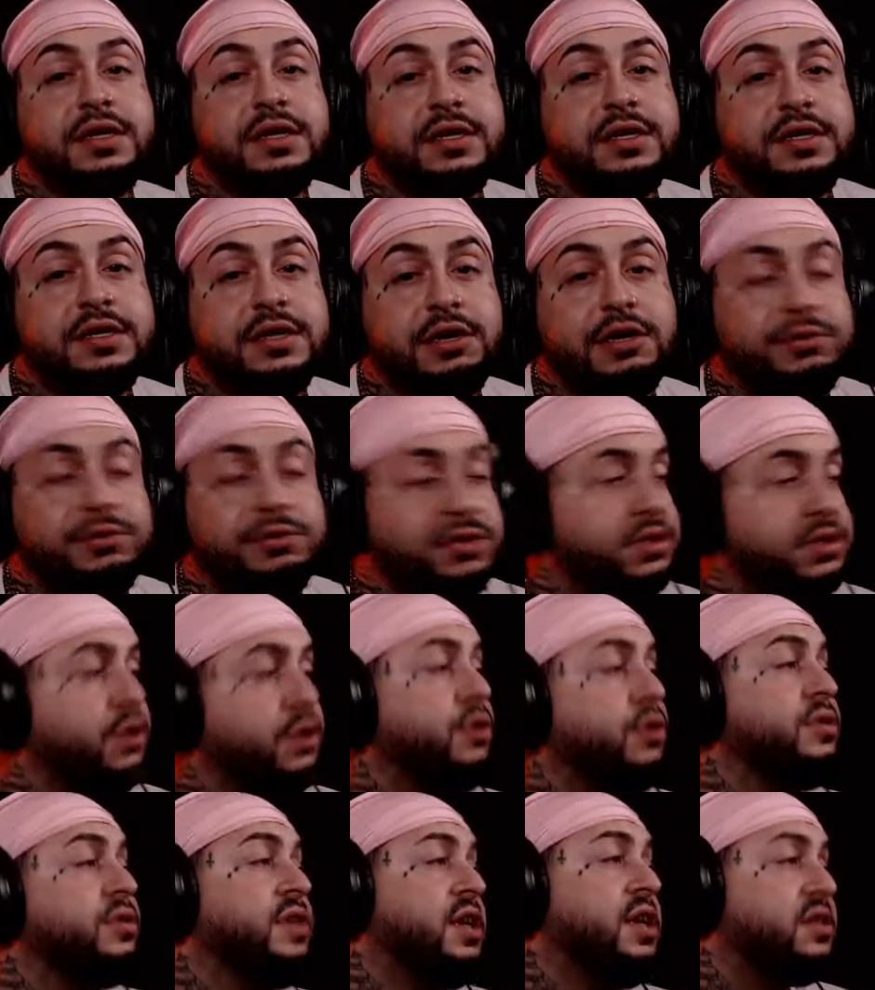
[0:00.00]
I was
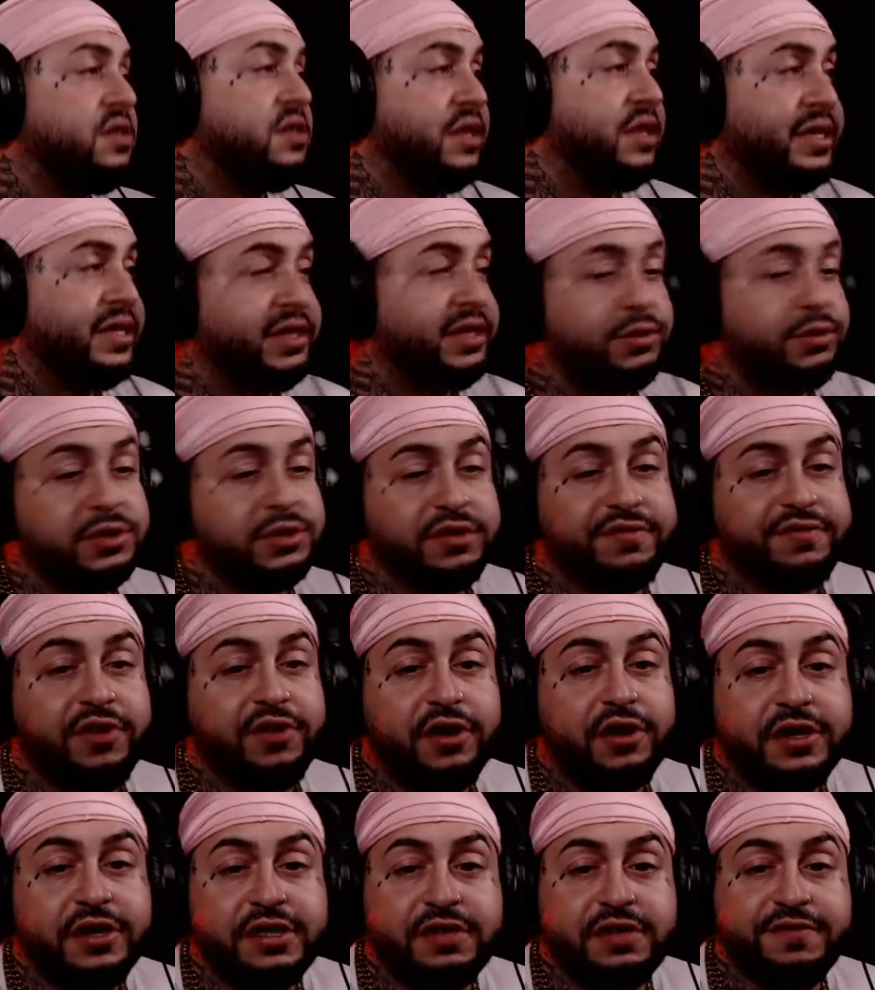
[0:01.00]
told yesterday that with the
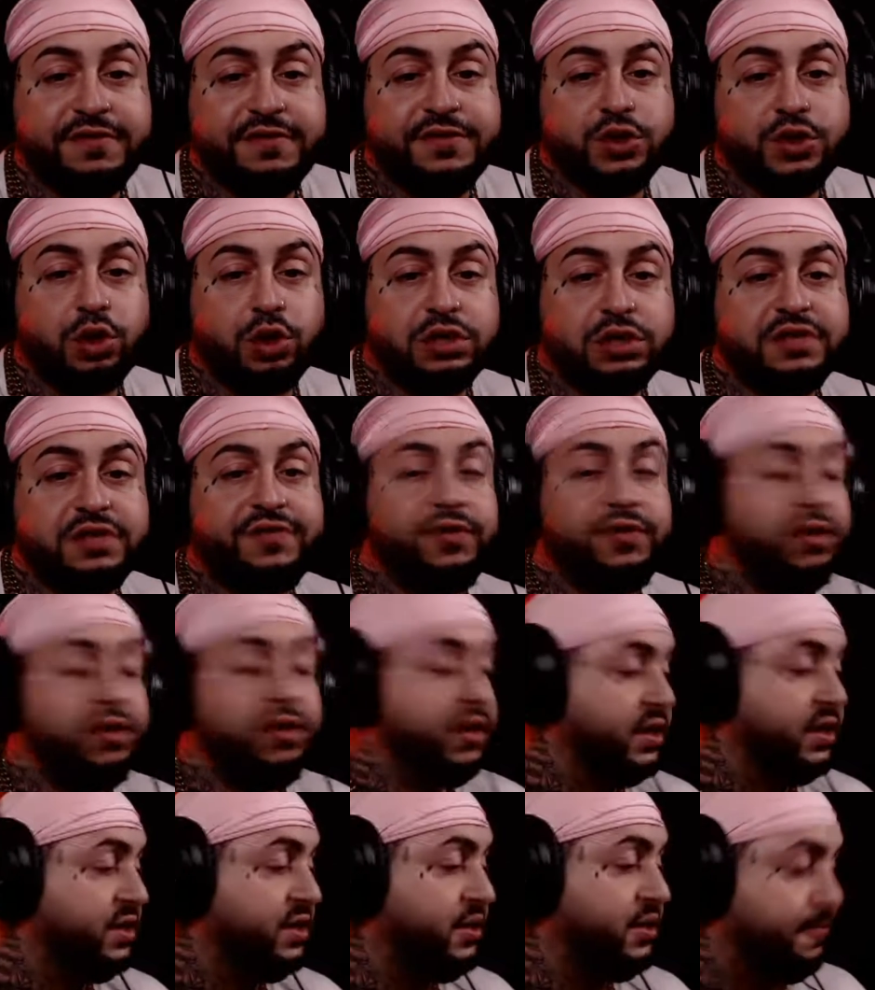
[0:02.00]
verdict of George
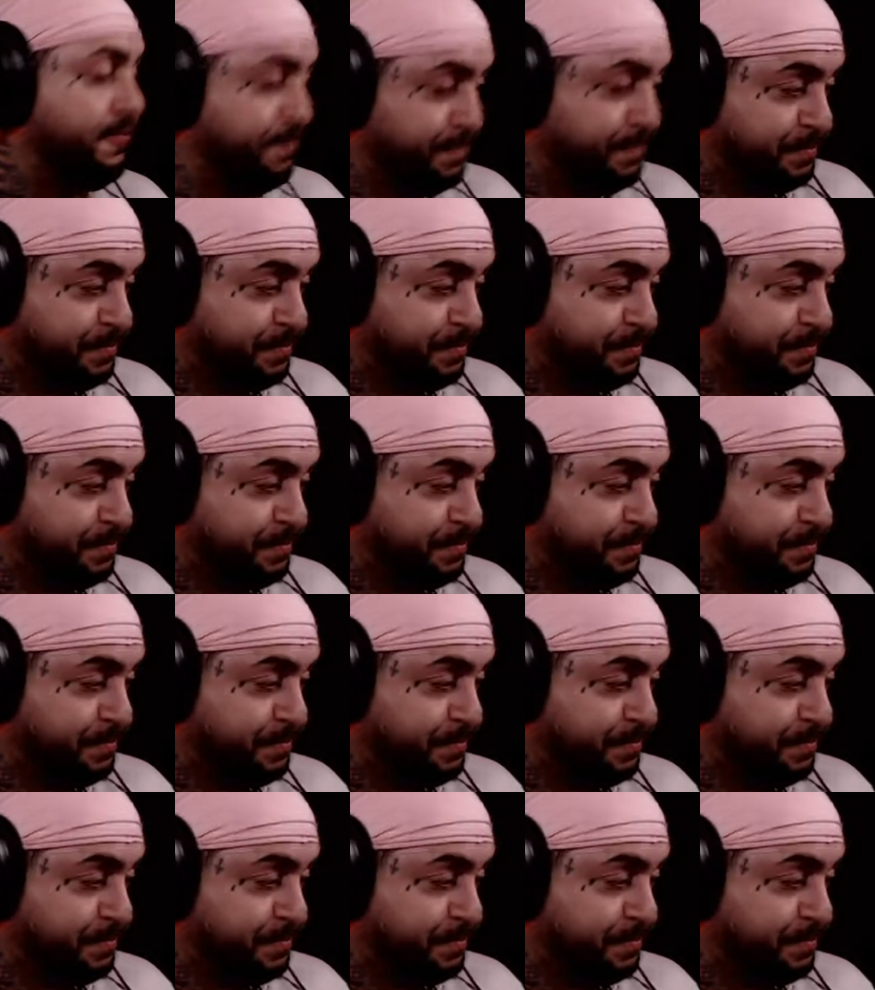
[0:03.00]
Floyd's